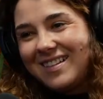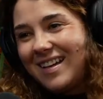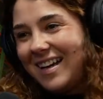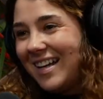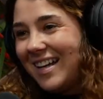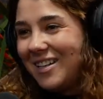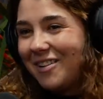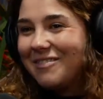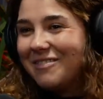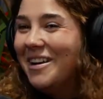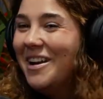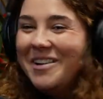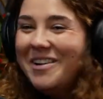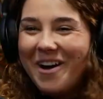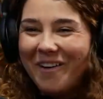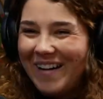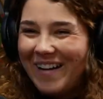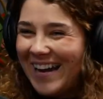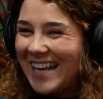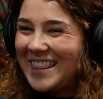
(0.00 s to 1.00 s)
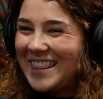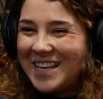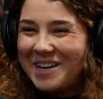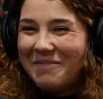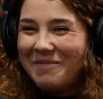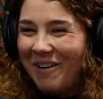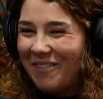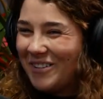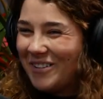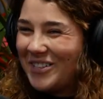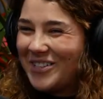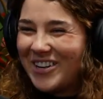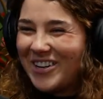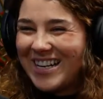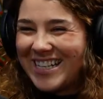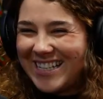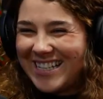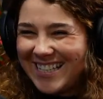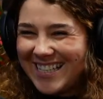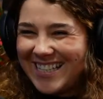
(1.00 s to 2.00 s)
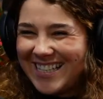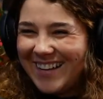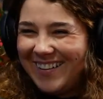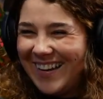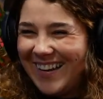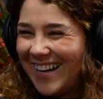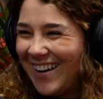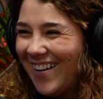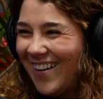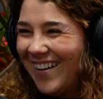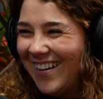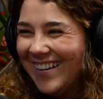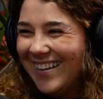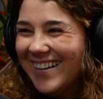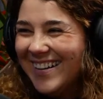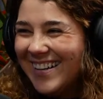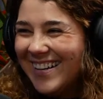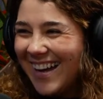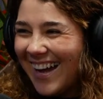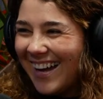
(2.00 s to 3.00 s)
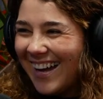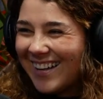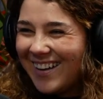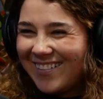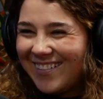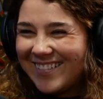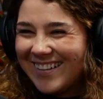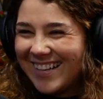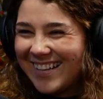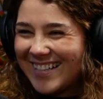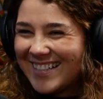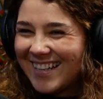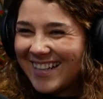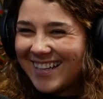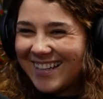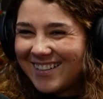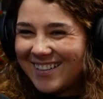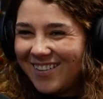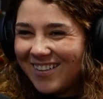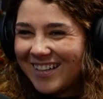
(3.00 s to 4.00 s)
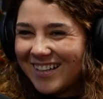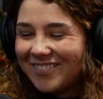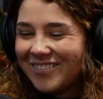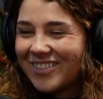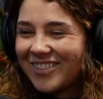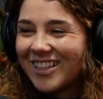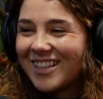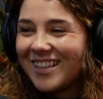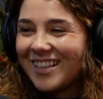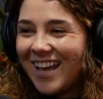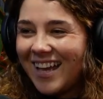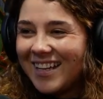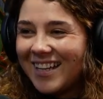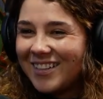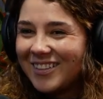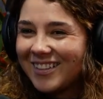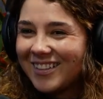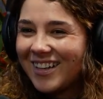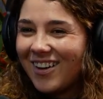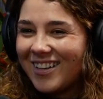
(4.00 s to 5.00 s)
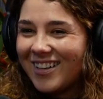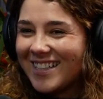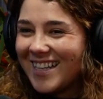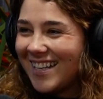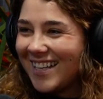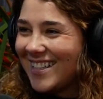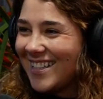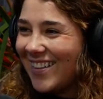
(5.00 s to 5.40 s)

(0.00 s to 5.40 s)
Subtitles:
I don't know anything about nutrition, so I can't really say. I can't give you any good content.